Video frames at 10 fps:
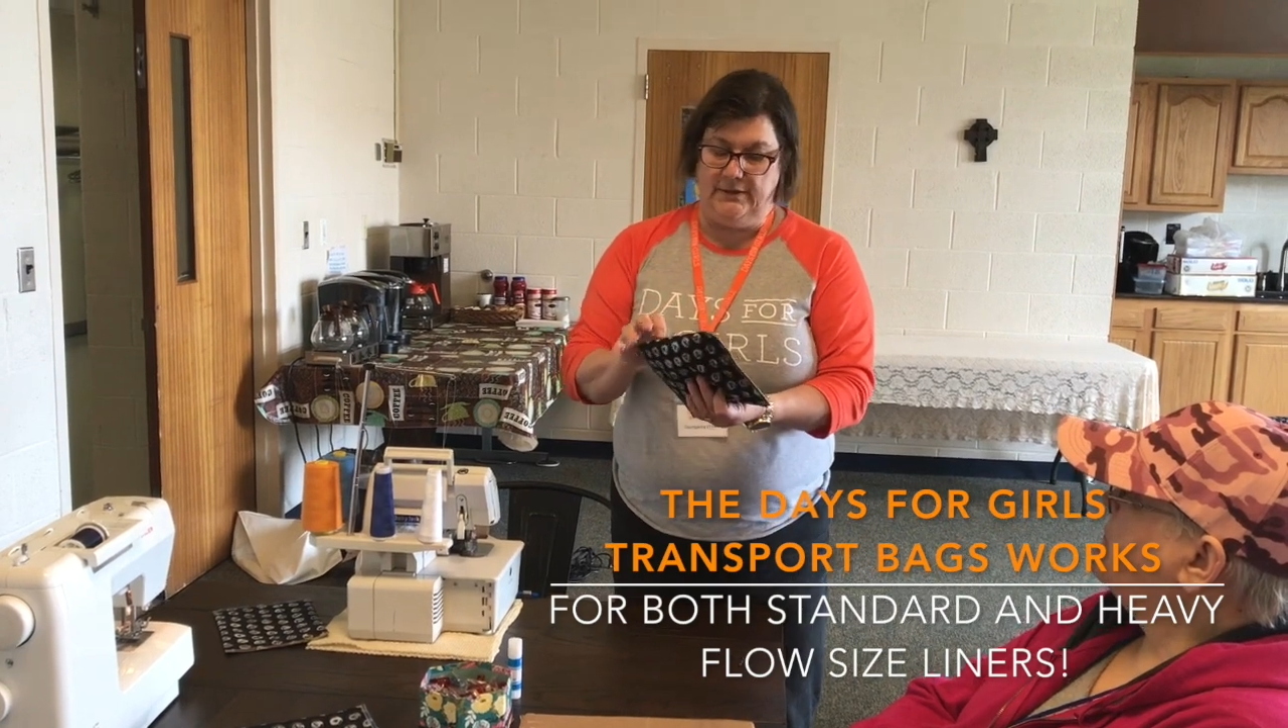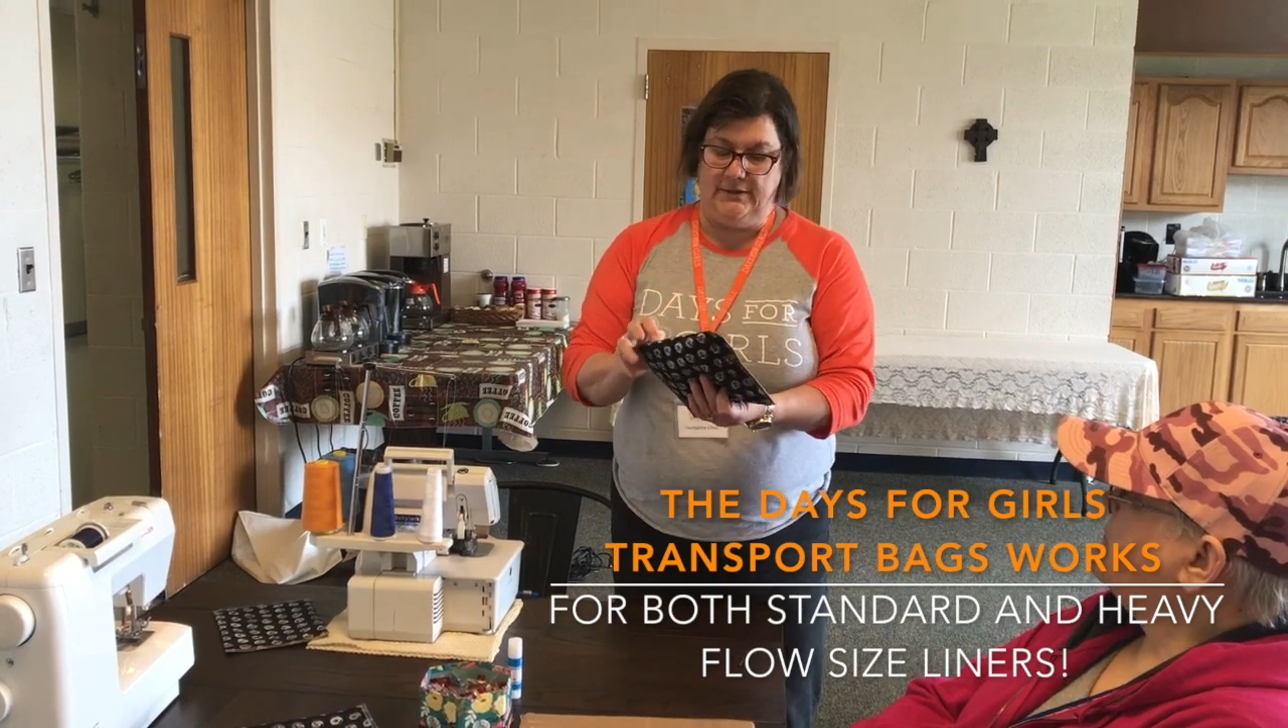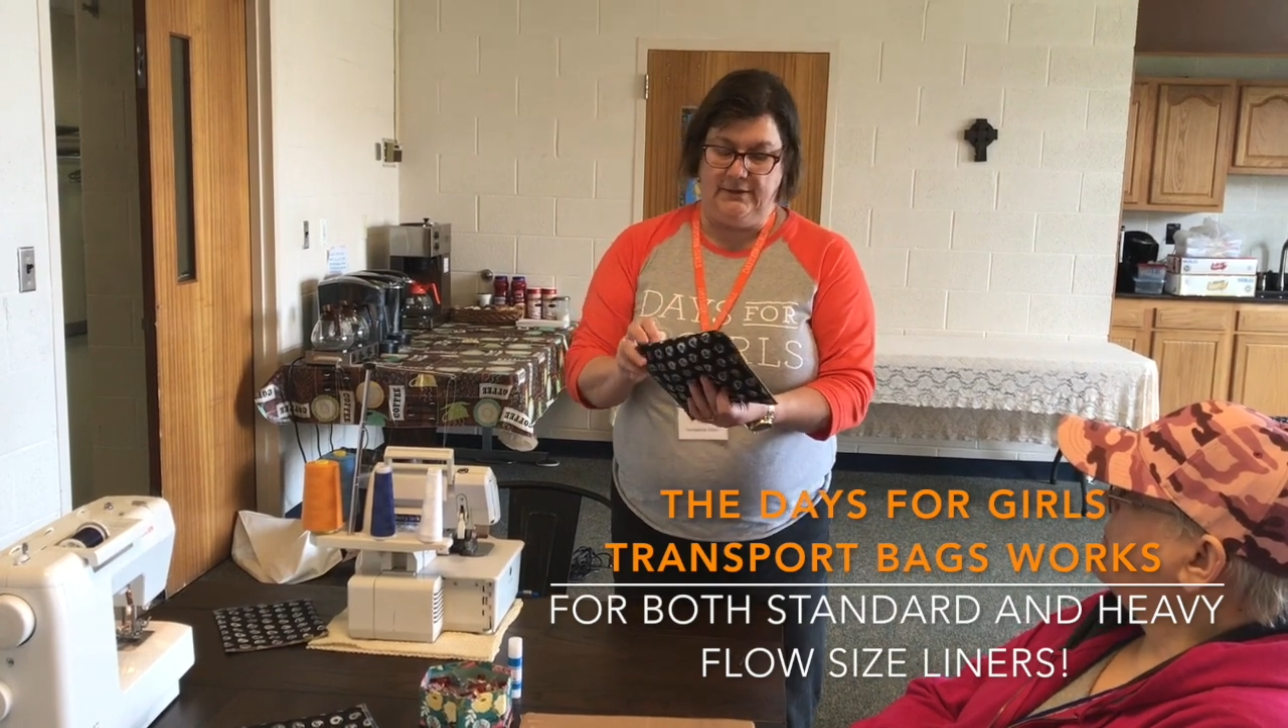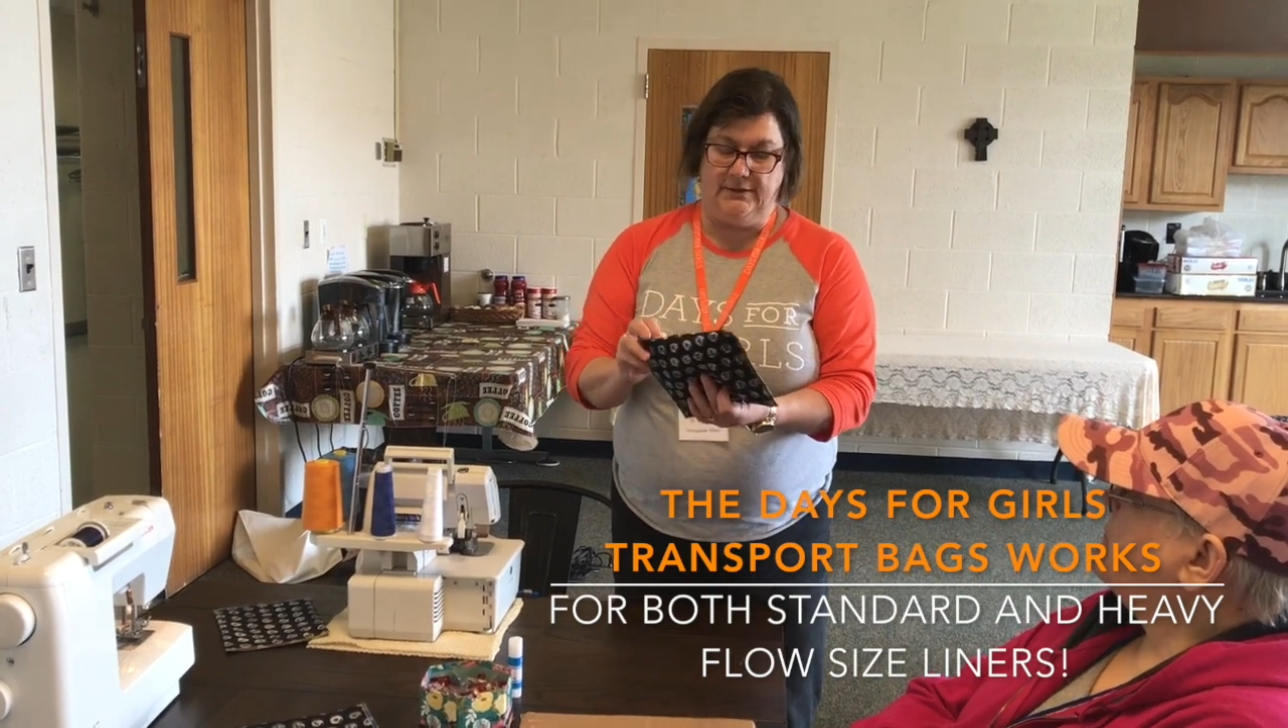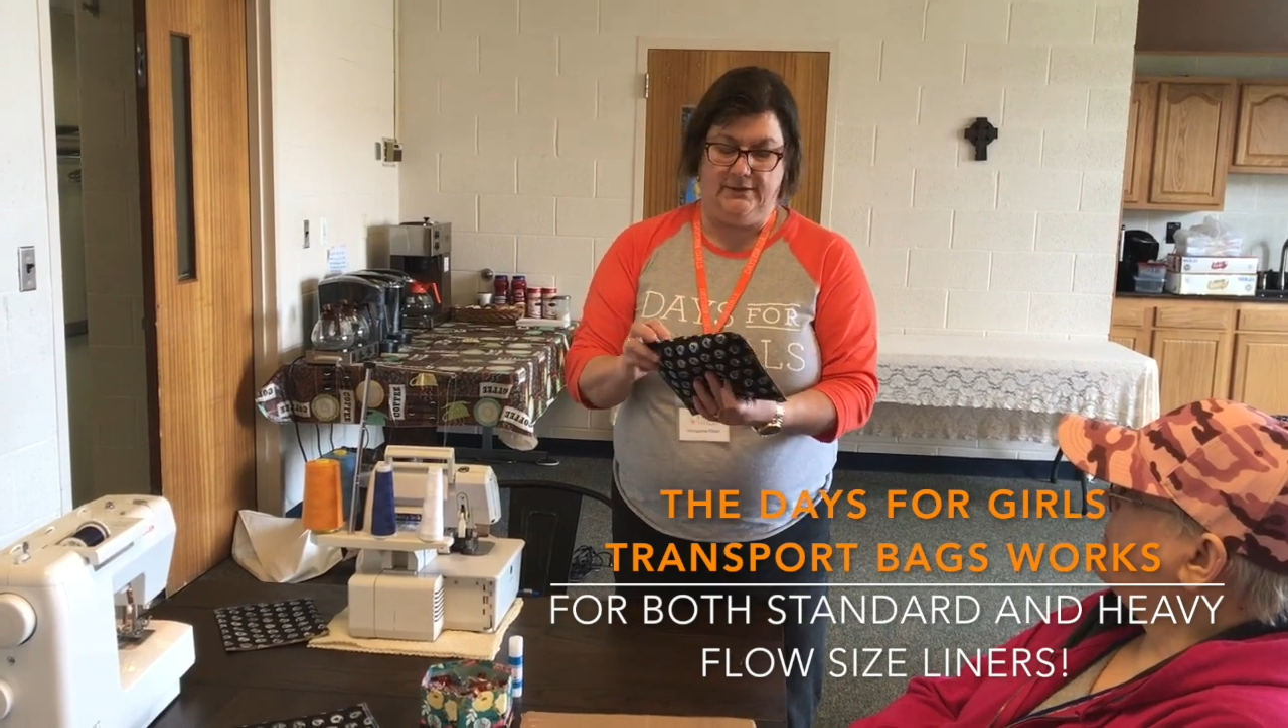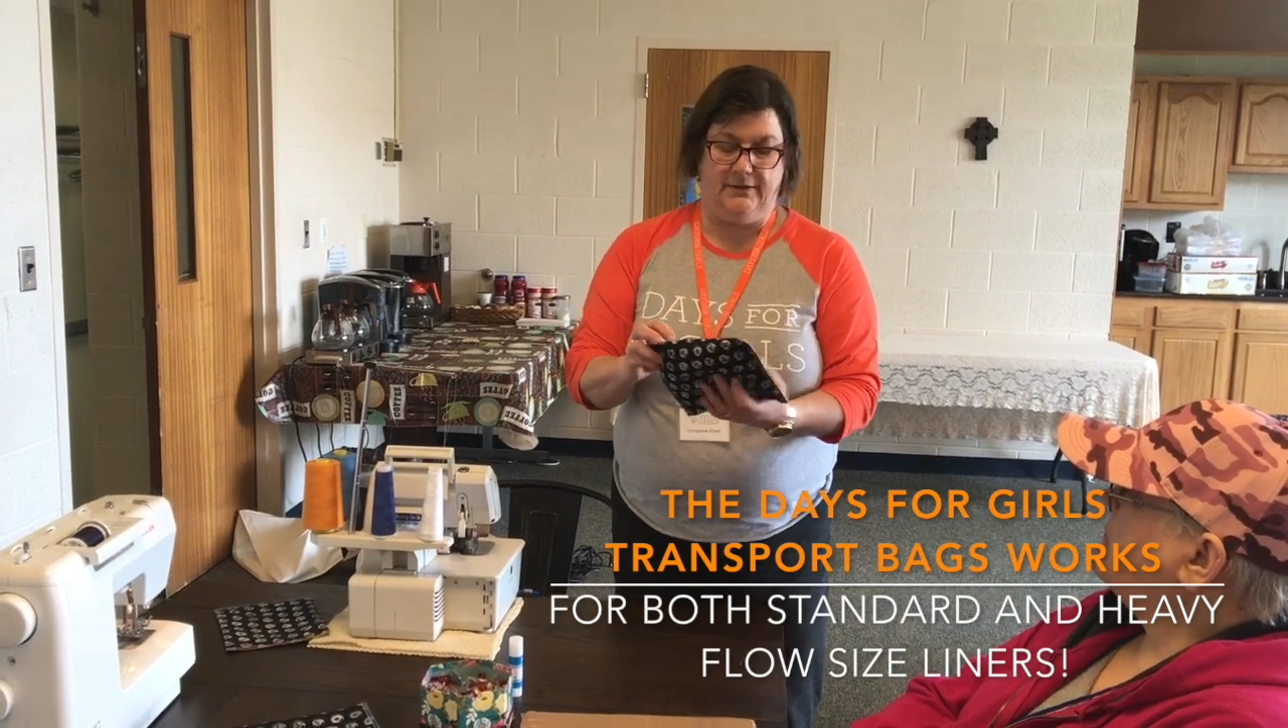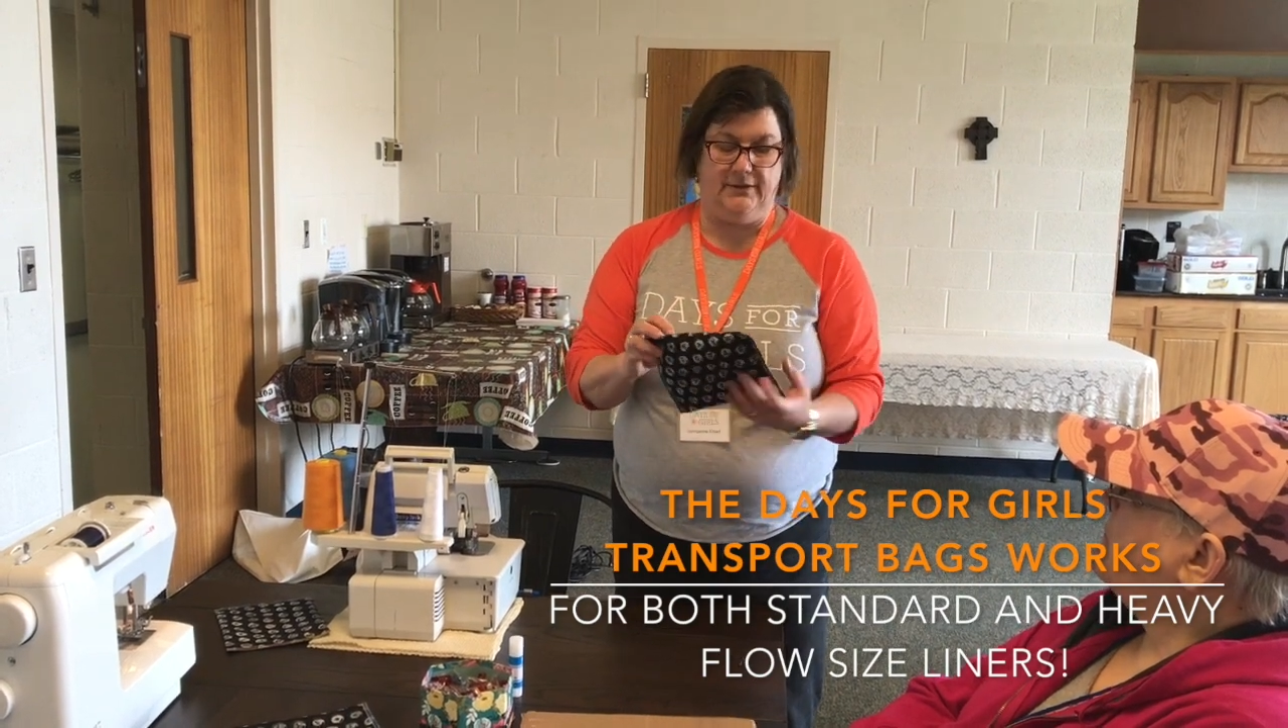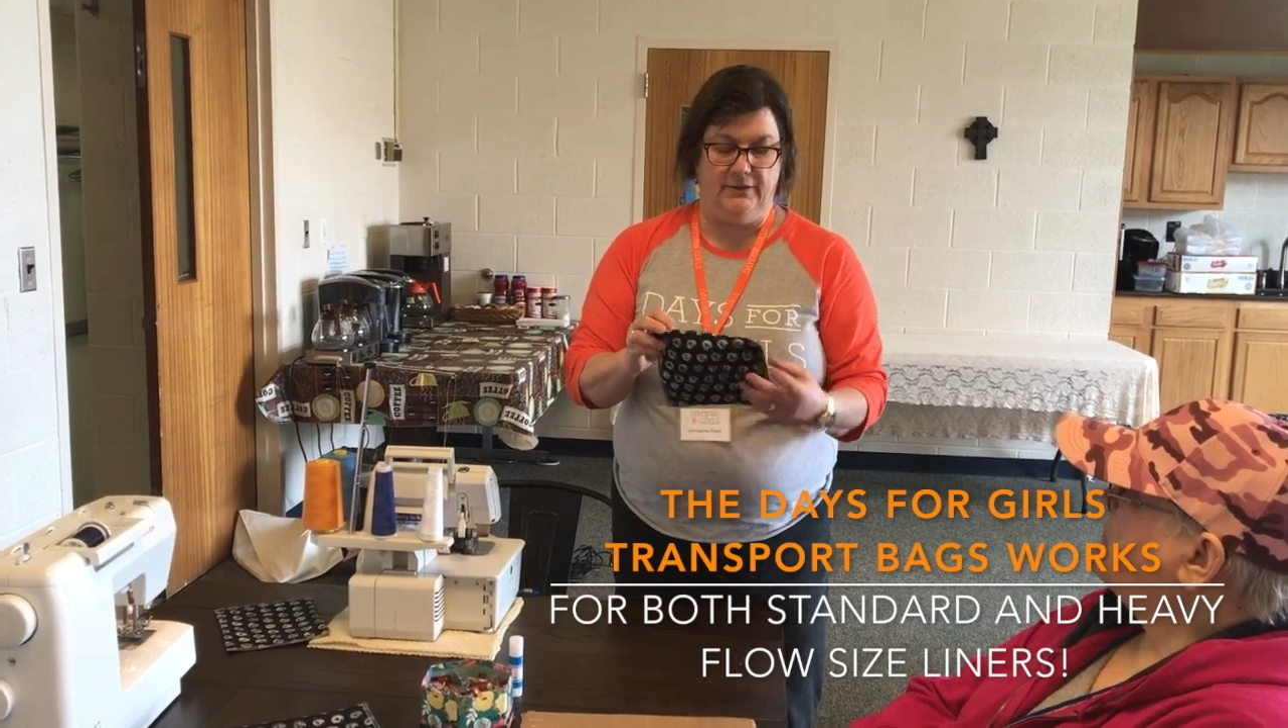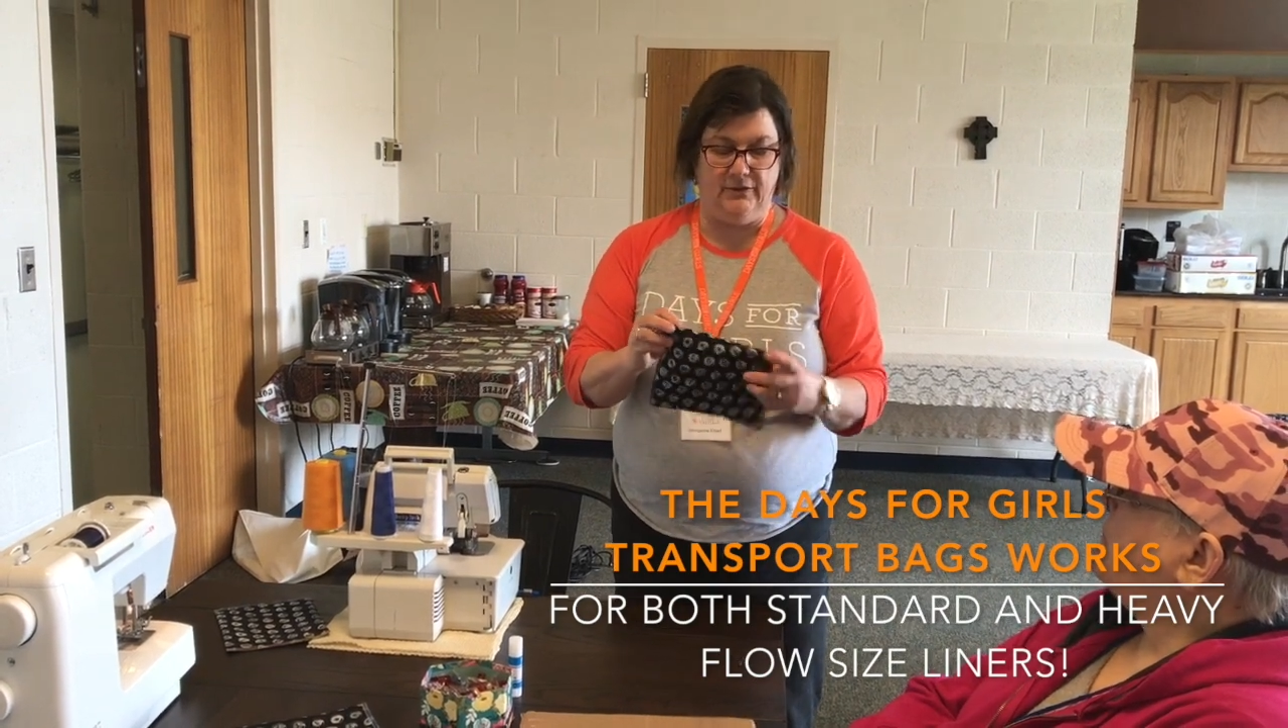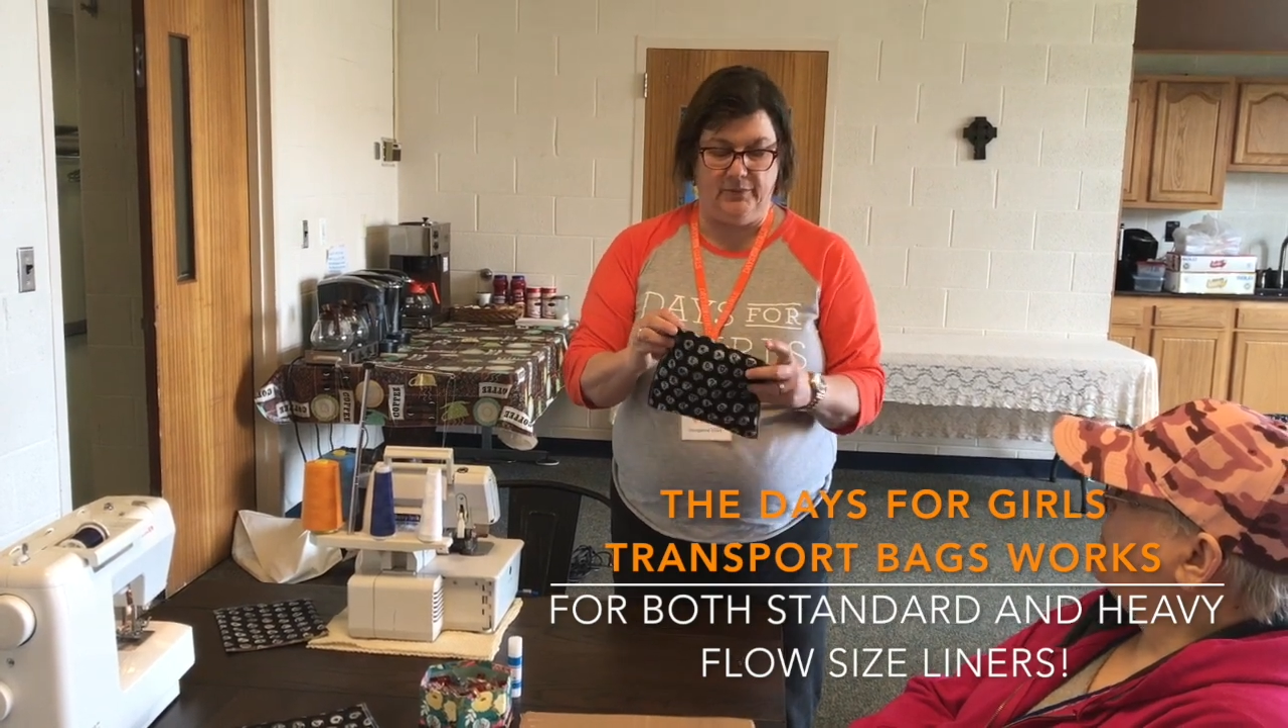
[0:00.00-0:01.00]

you